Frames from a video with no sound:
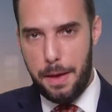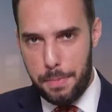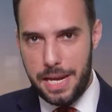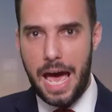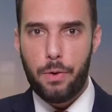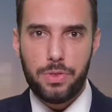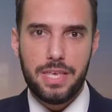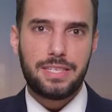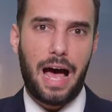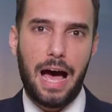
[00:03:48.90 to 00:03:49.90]
But now with
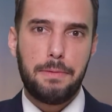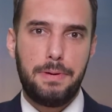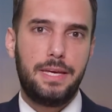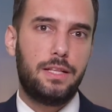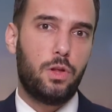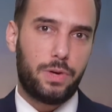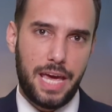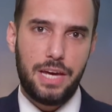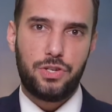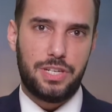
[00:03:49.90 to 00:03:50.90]
this IP
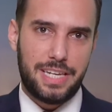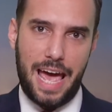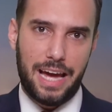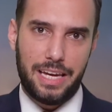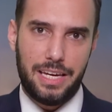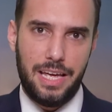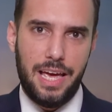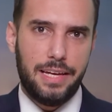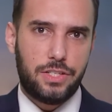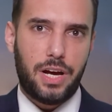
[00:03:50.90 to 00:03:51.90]
location tagging,
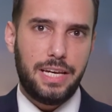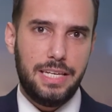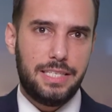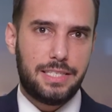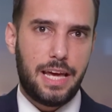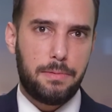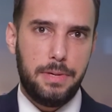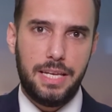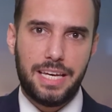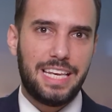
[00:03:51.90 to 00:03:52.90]
Chinese state
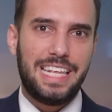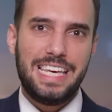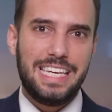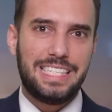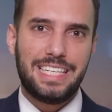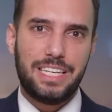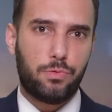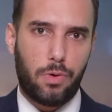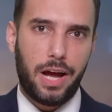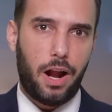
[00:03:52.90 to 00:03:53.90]
media can easily
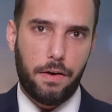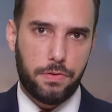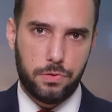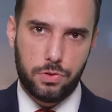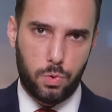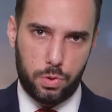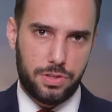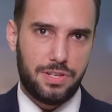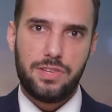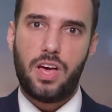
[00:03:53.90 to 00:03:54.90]
write off those
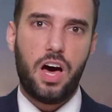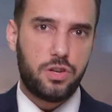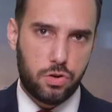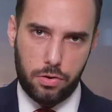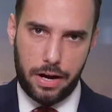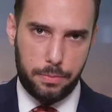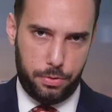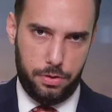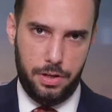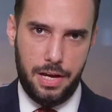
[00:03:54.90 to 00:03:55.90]
sources as
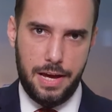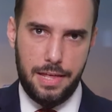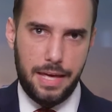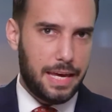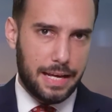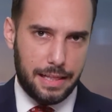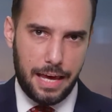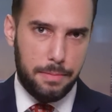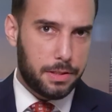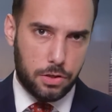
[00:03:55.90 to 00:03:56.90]
uncredible. They can
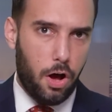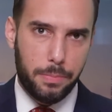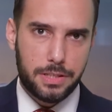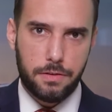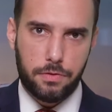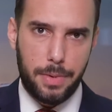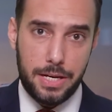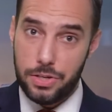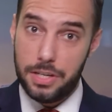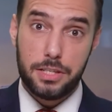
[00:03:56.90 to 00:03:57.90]
claim it's all
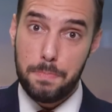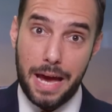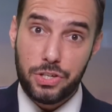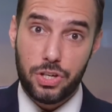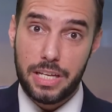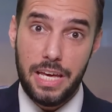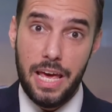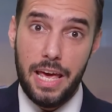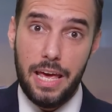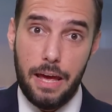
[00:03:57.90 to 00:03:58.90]
misinformation, especially
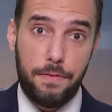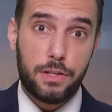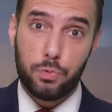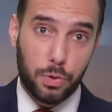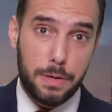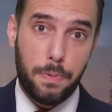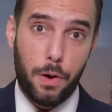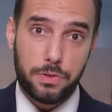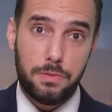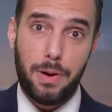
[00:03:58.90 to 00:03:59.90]
if it's
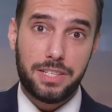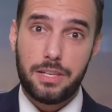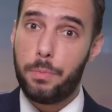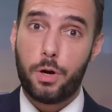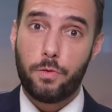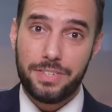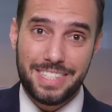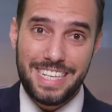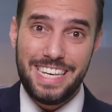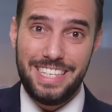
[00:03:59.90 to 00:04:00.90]
reposted by someone
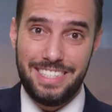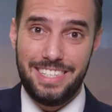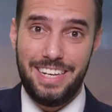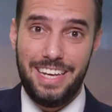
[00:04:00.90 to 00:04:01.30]
overseas.